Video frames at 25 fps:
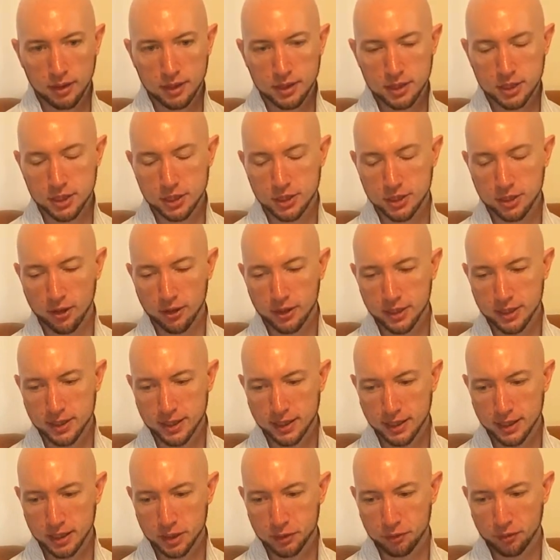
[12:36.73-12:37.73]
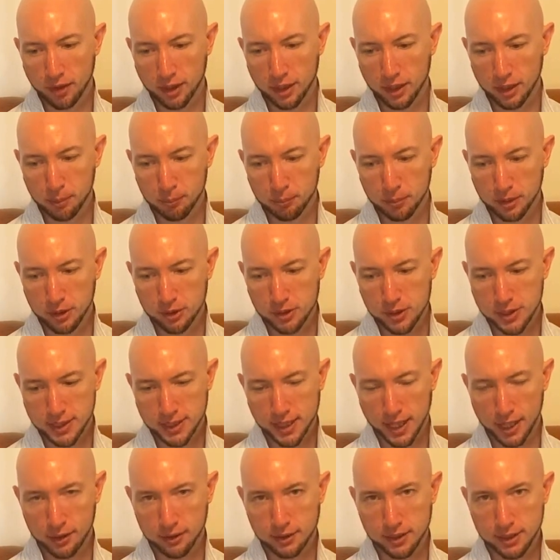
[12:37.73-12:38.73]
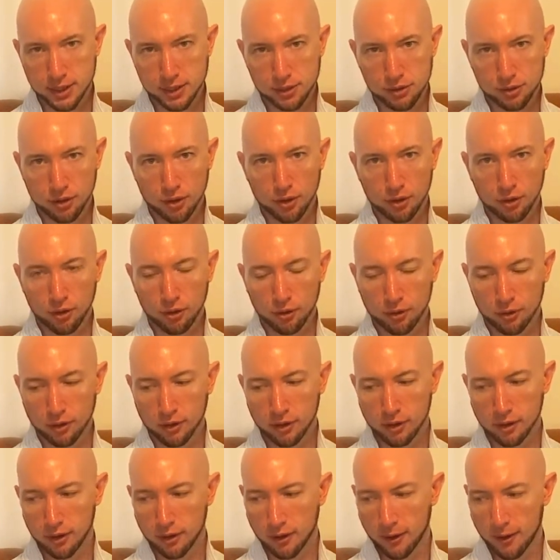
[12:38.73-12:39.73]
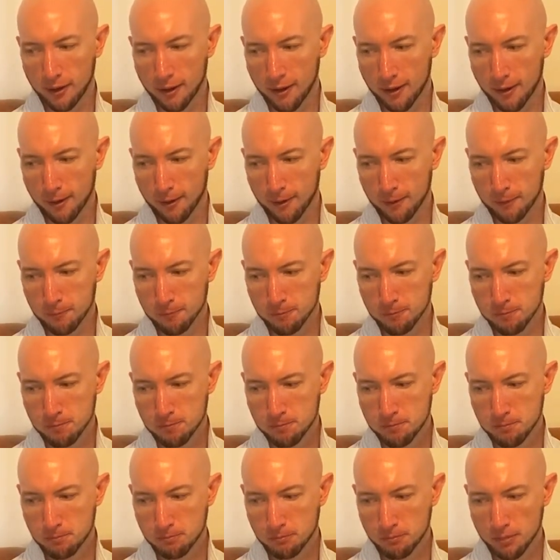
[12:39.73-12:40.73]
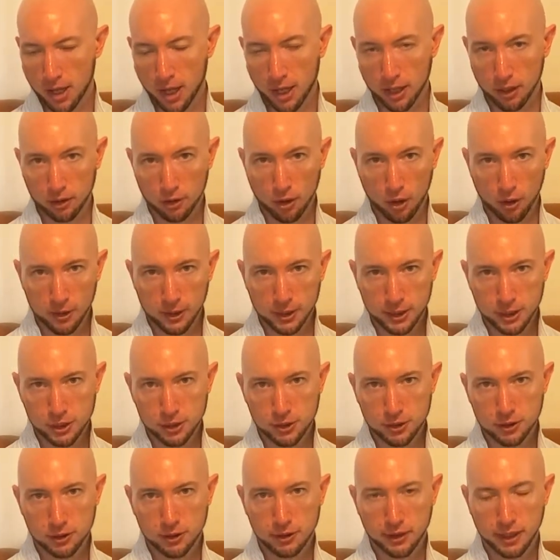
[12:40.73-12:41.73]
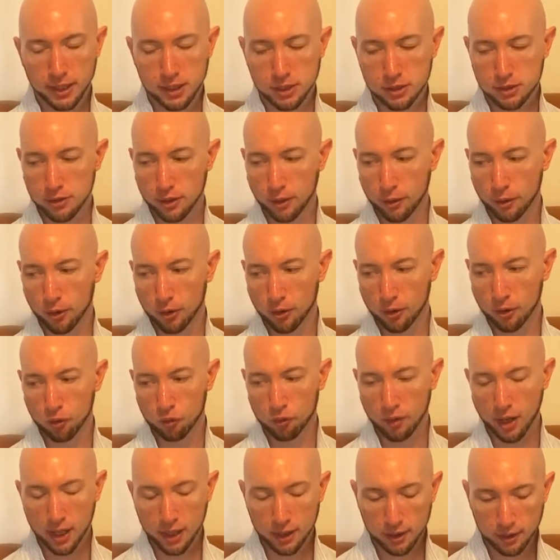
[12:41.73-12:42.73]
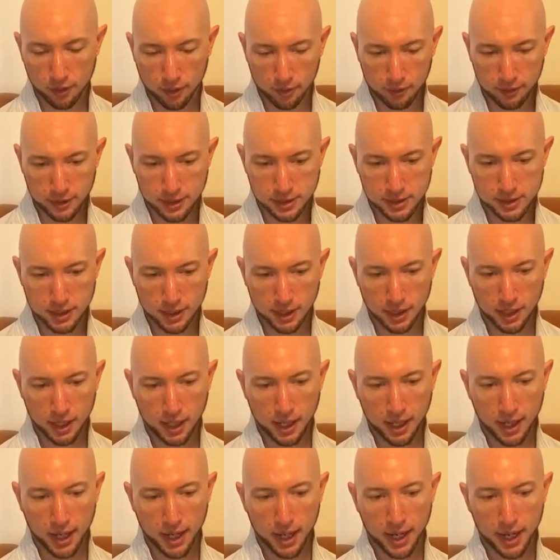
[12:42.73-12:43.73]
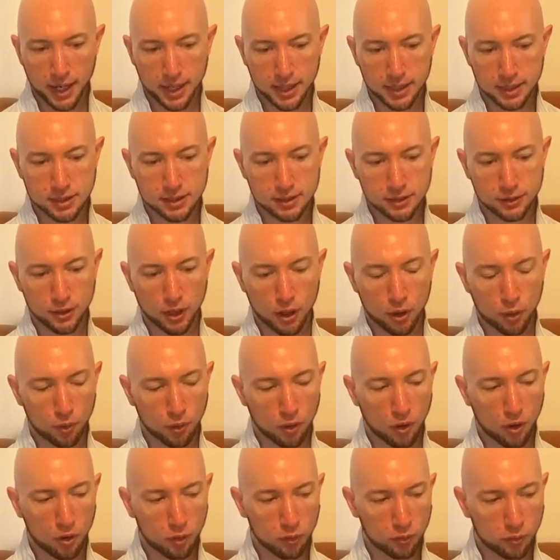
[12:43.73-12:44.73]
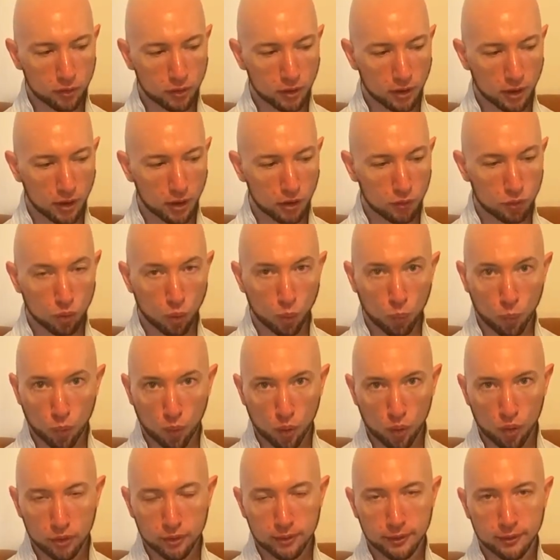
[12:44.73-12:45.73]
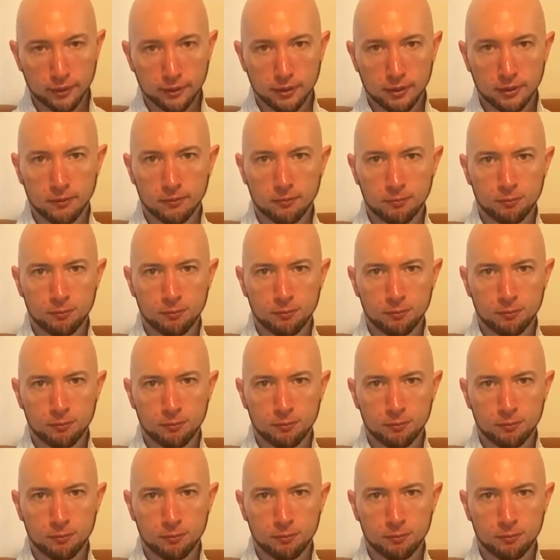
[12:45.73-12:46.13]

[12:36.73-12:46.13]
Society is failing because talent is no longer acknowledged. It's no longer recognized. It's no longer rewarded.